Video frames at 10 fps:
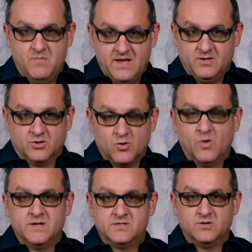you're
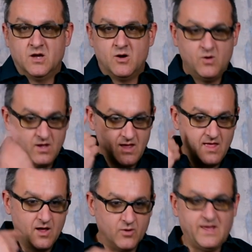going to go,
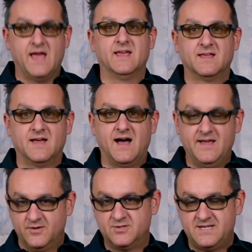okay,
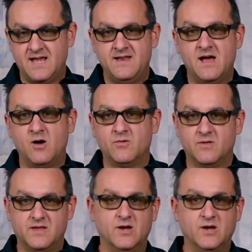I understand now.